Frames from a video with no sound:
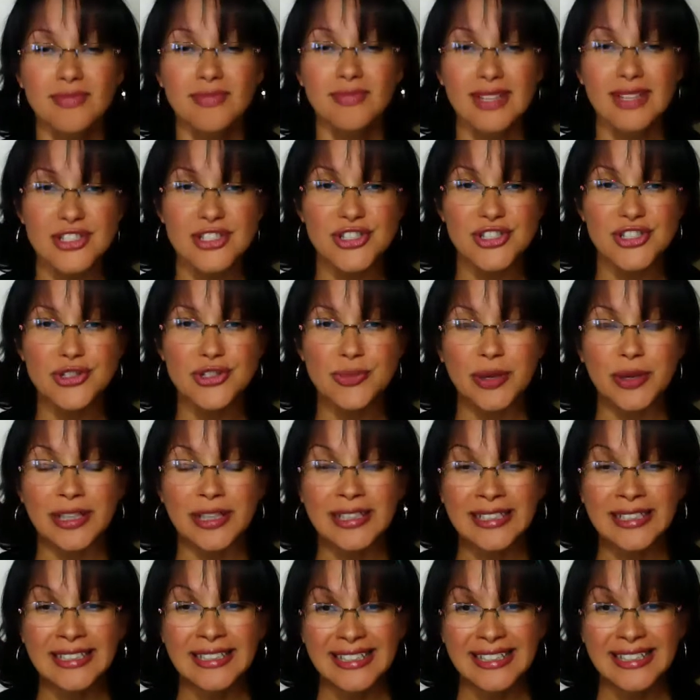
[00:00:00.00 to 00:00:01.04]
Excuse me.
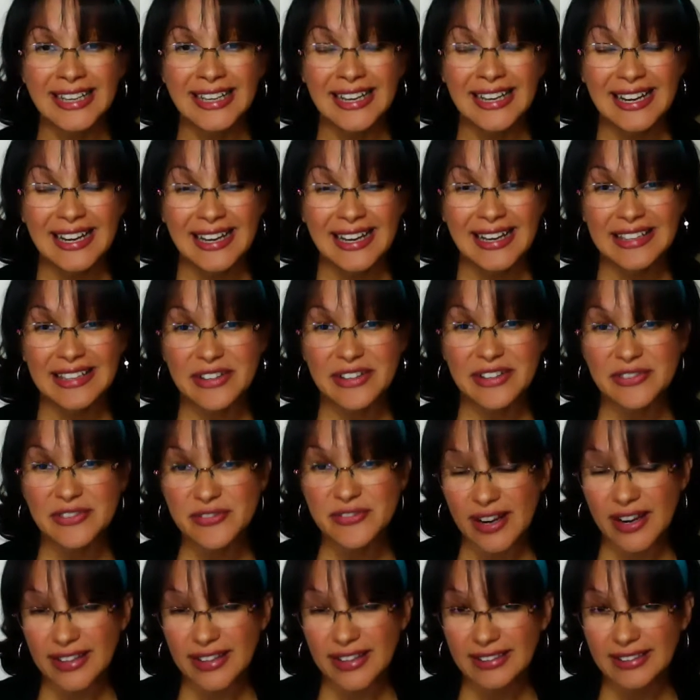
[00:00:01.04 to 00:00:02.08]
And then
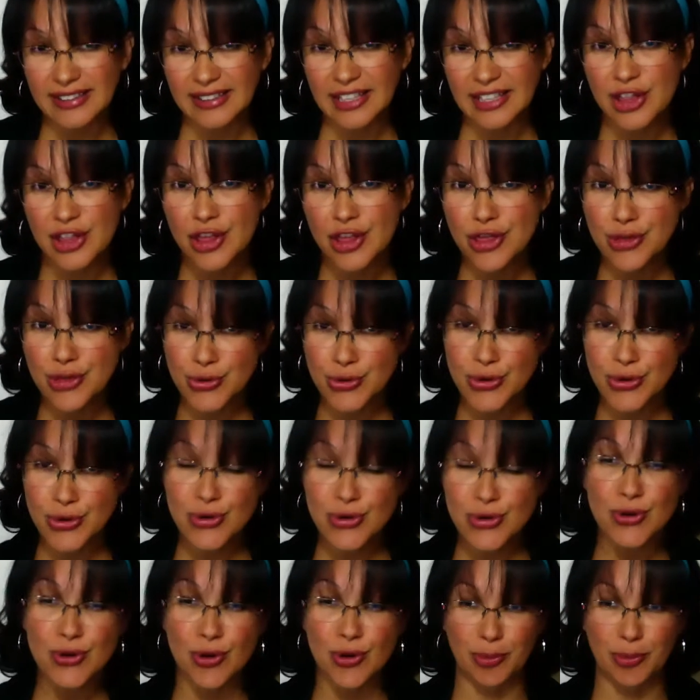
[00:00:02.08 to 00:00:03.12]
finally, through
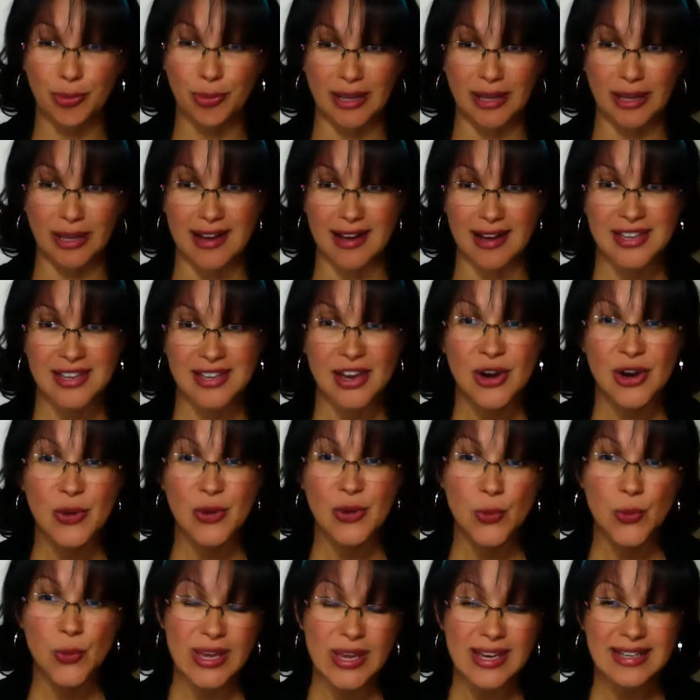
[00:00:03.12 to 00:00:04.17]
Google Plus,
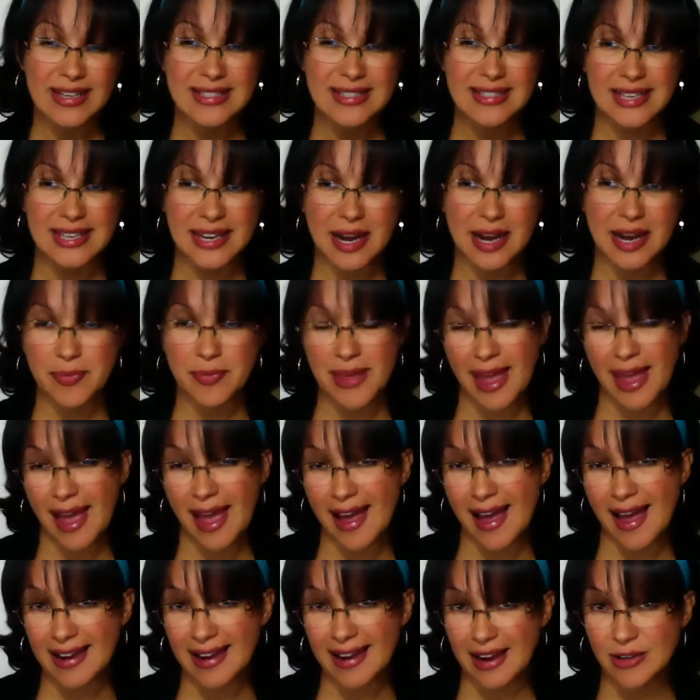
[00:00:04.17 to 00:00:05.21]
we can set up the
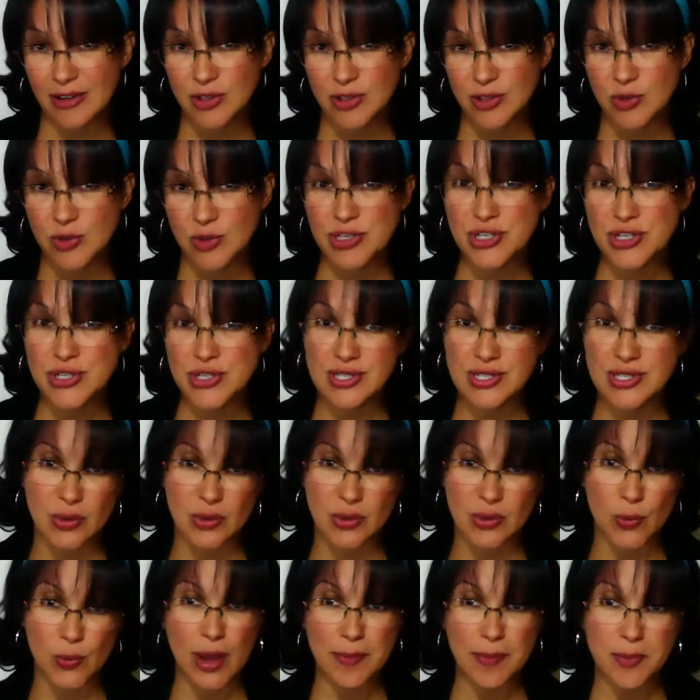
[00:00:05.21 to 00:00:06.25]
Hangouts, which is the
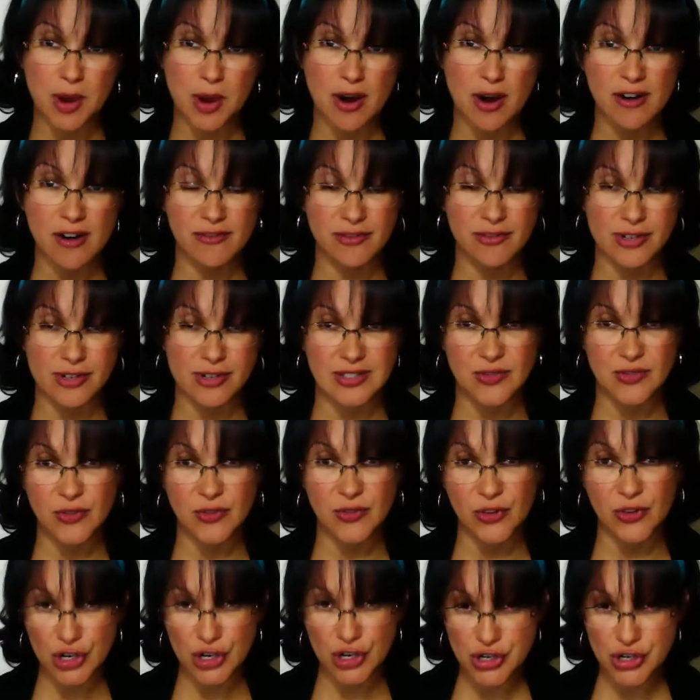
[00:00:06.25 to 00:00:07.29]
web conference
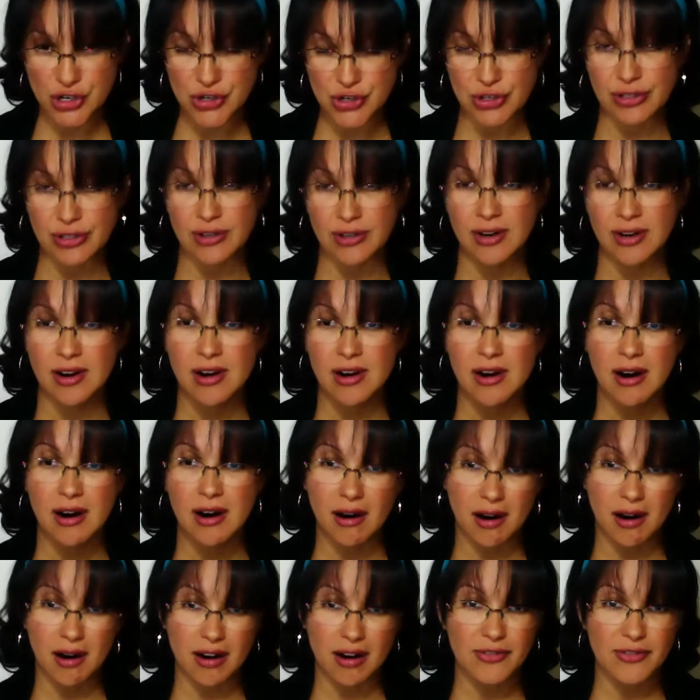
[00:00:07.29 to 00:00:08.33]
version
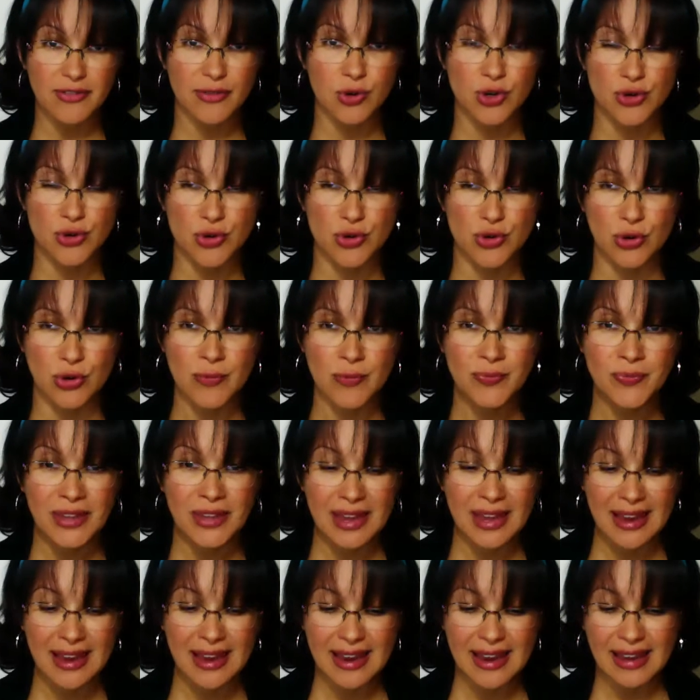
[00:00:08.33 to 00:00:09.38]
of Google,
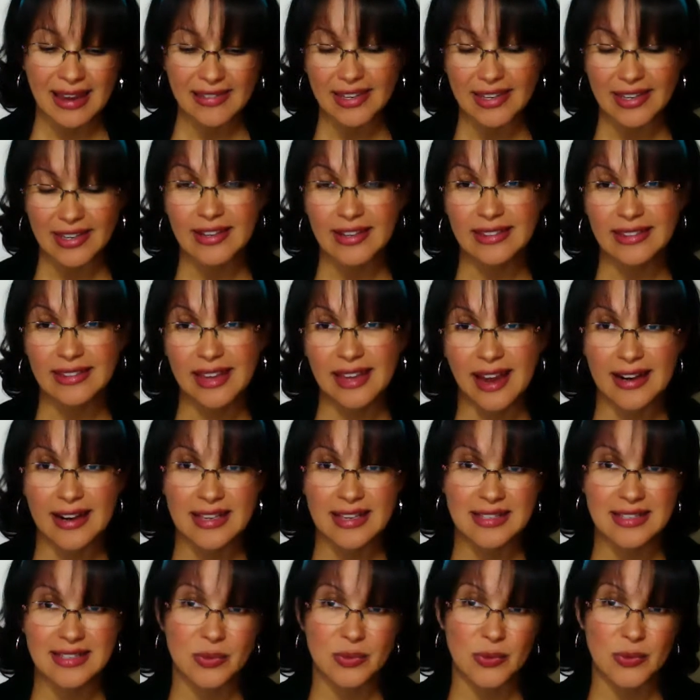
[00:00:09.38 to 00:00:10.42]
and then that
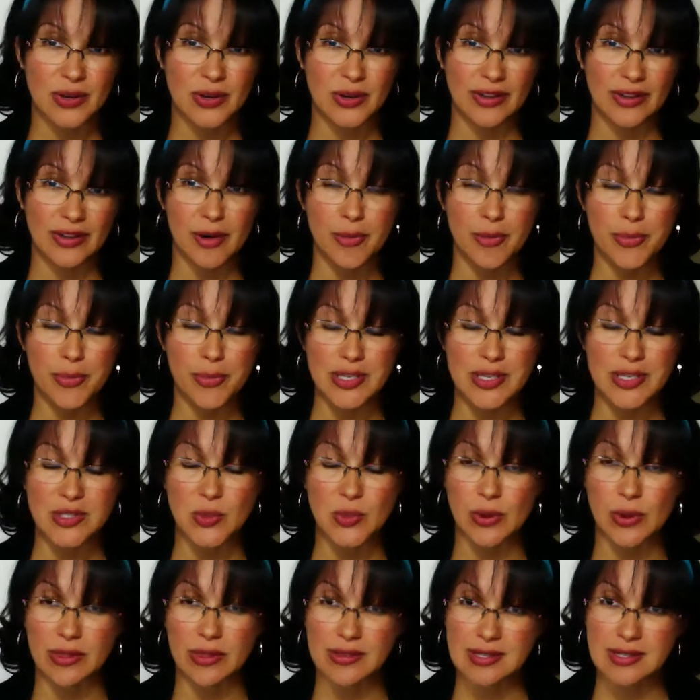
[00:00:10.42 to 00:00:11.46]
is the one that competes
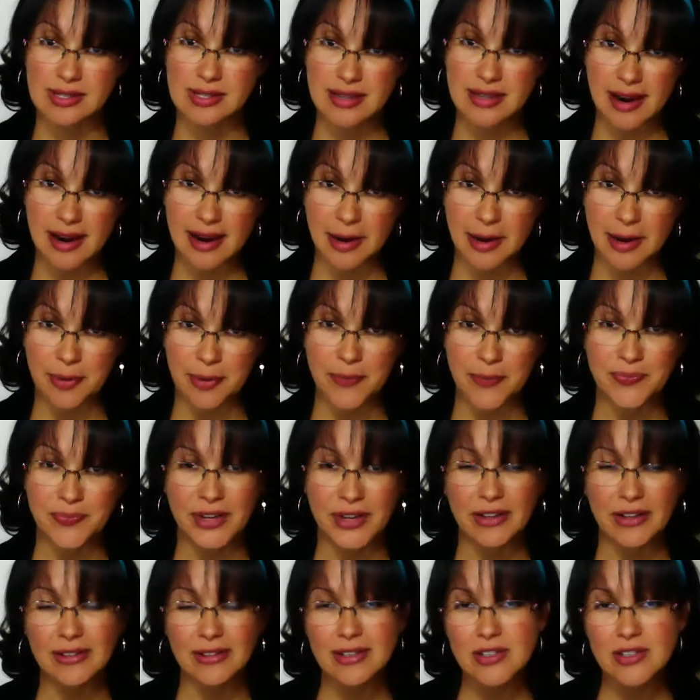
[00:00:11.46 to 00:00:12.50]
with Skype.
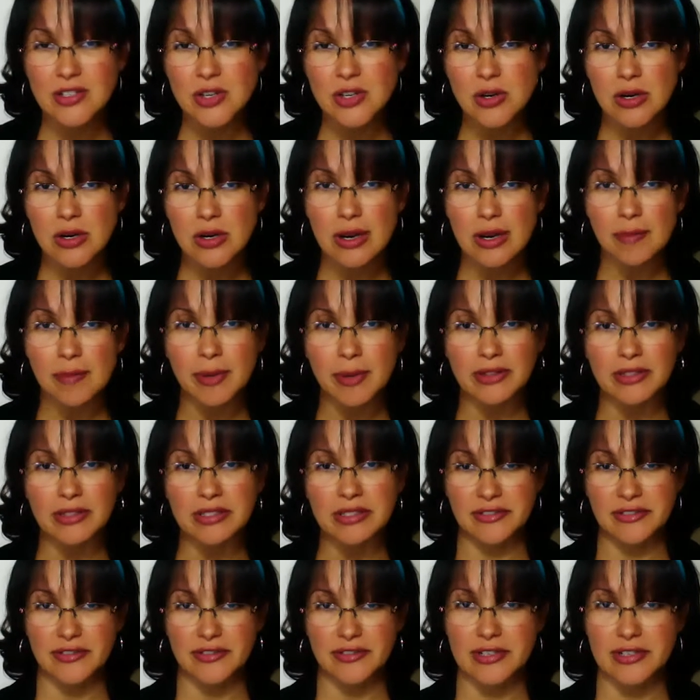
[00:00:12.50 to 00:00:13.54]
Now let's talk about the
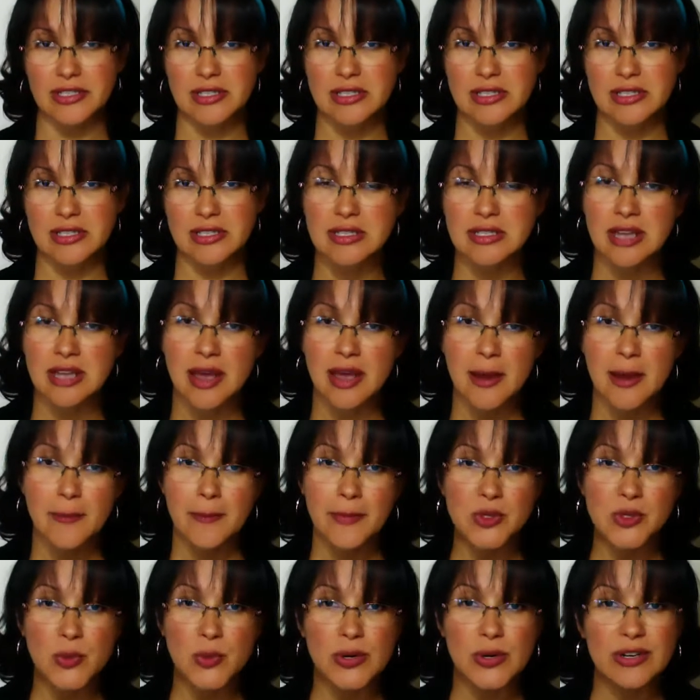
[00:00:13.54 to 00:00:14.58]
differences
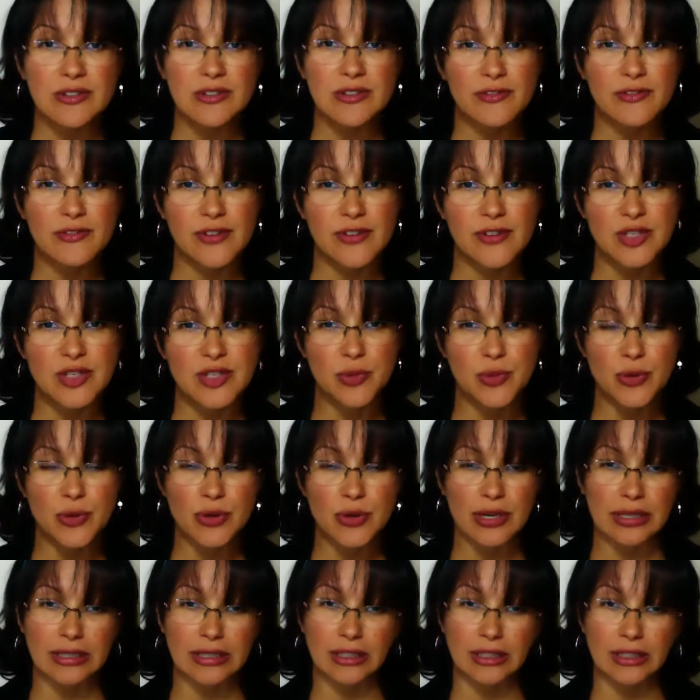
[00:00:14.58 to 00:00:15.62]
between Facebook
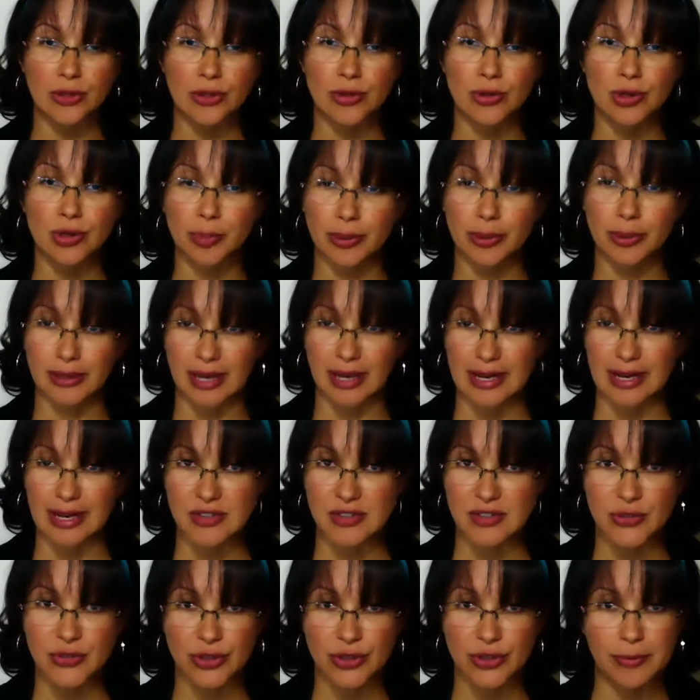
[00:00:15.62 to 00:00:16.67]
and Google Plus
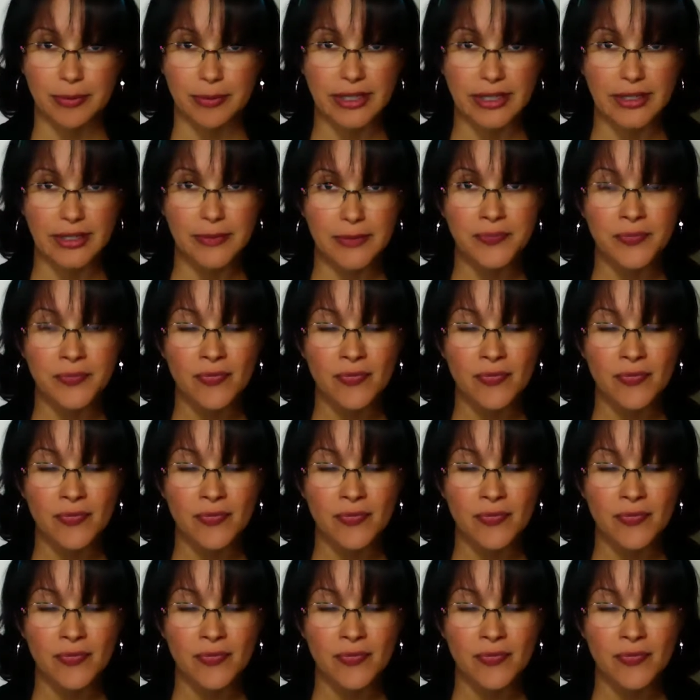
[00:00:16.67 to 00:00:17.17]
for a minute.